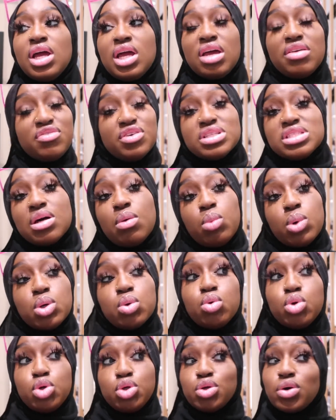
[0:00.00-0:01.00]
If you're someone
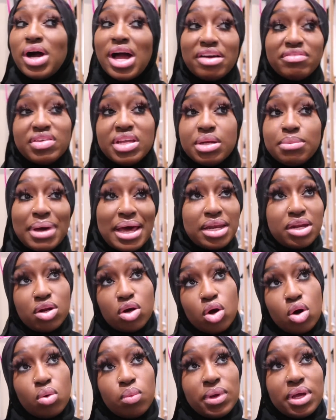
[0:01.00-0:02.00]
who you don't have anybody to
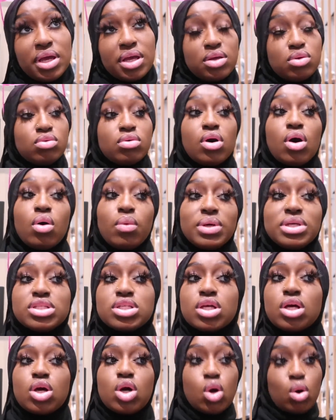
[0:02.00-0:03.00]
go with, you can always
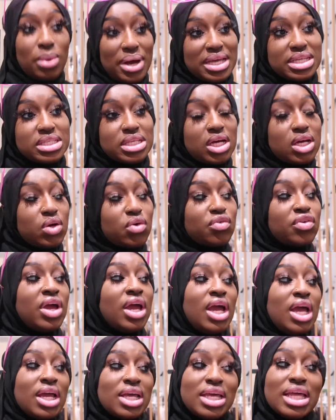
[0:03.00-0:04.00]
go by yourself.
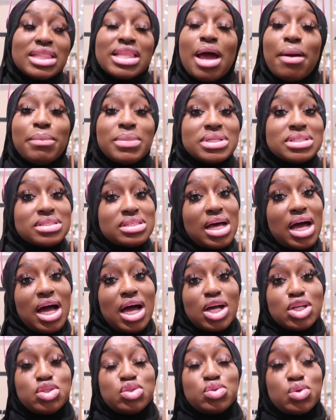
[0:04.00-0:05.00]
Get that
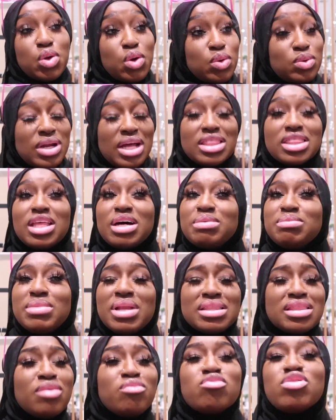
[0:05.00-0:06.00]
massage, you know, let them
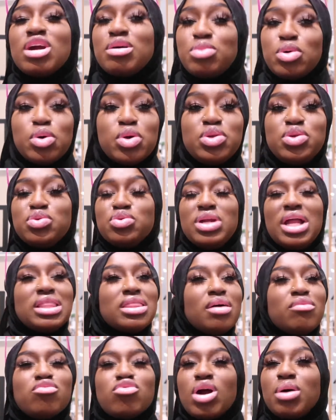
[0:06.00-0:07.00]
let them rub on you. Let
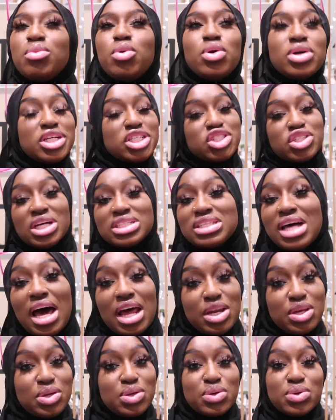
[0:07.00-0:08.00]
them rub all the stress
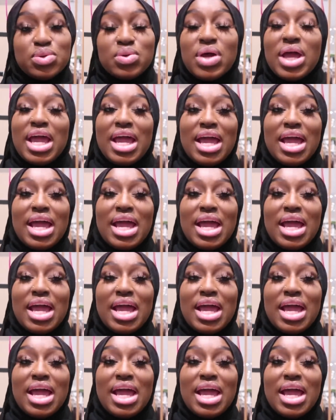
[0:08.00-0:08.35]
out of you.